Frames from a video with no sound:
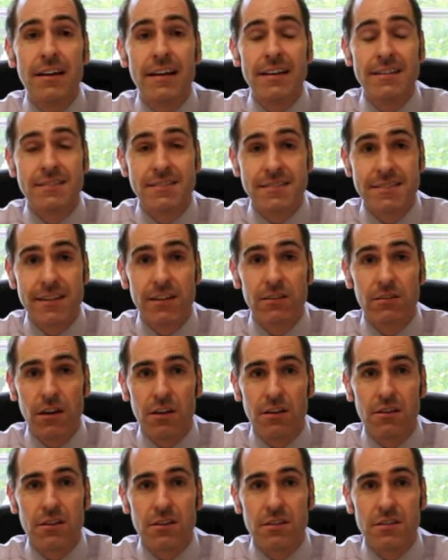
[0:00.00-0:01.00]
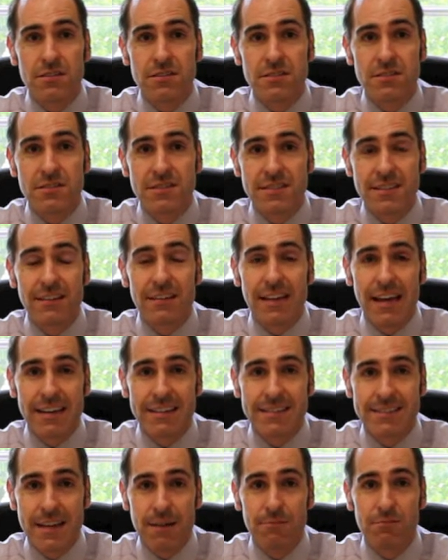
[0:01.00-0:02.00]
it's still
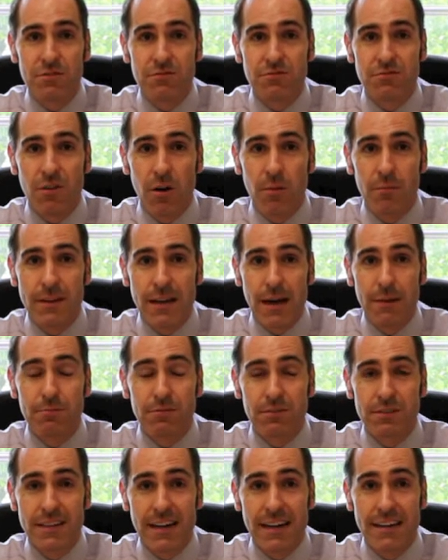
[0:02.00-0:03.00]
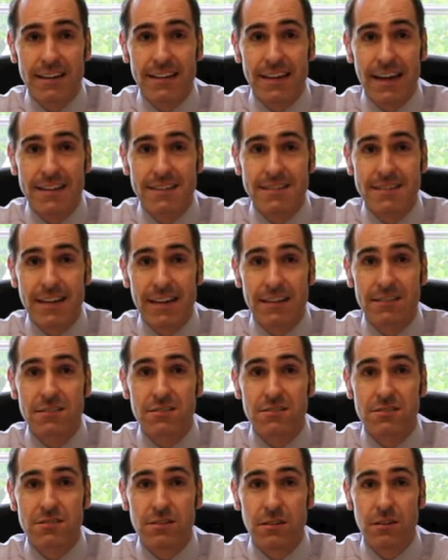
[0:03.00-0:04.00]
exempt from capital gains tax
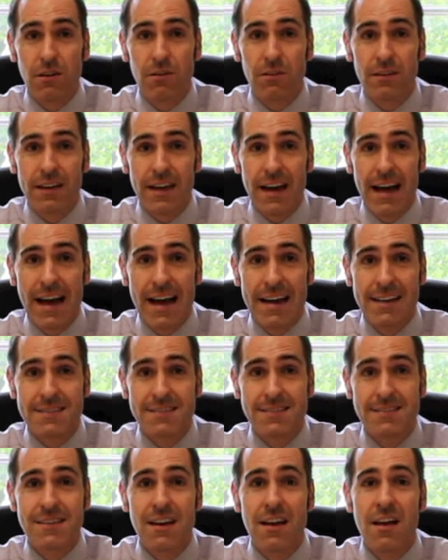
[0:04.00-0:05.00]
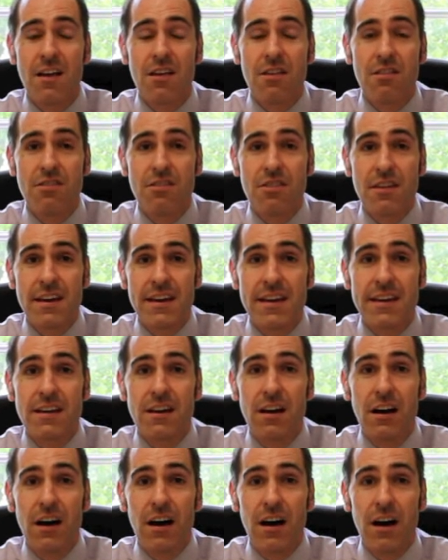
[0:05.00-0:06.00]
so long as the
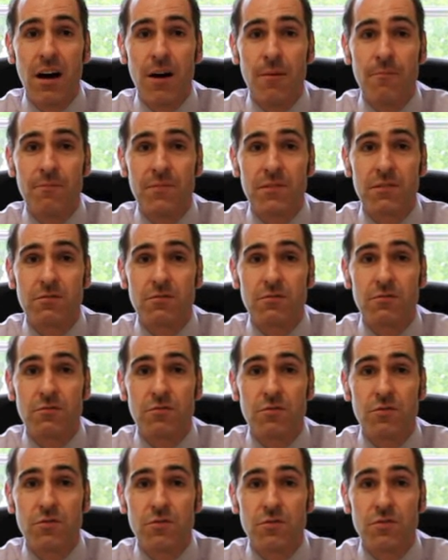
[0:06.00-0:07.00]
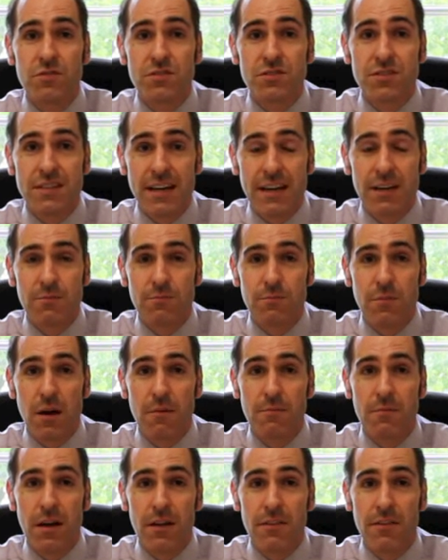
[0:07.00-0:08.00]

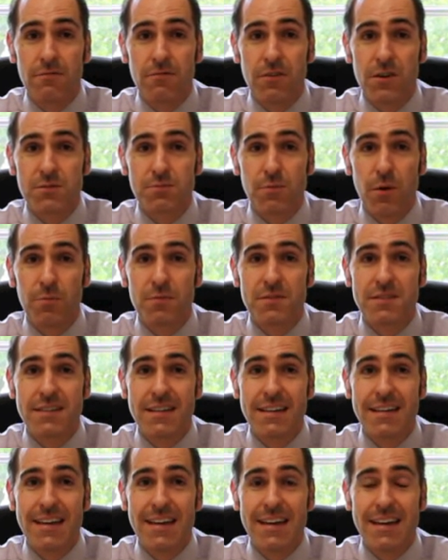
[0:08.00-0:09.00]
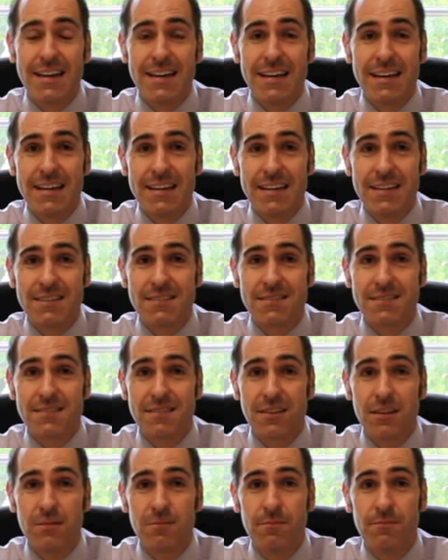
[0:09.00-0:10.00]
first property is
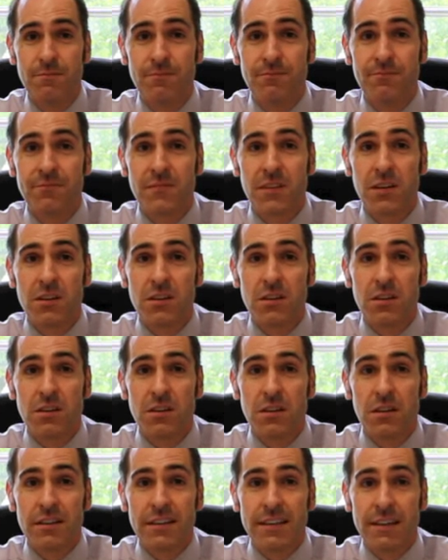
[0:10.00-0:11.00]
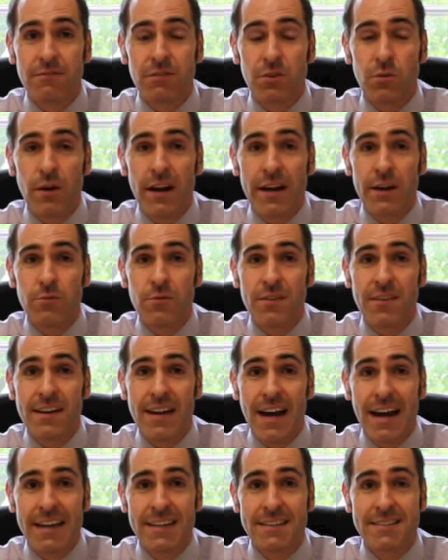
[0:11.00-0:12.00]
given away within
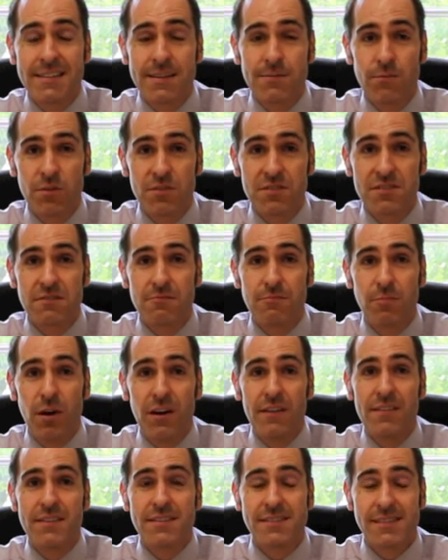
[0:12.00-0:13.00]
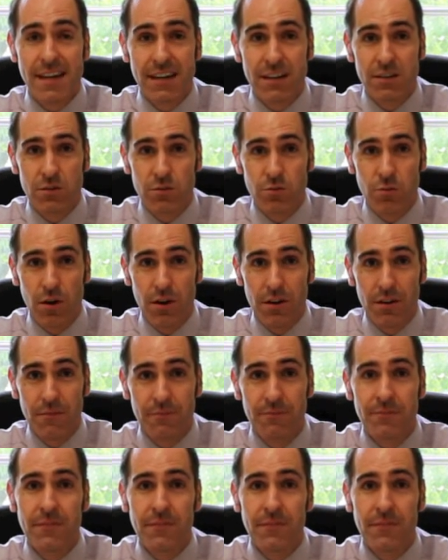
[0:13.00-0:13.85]
18 months of buying the second one.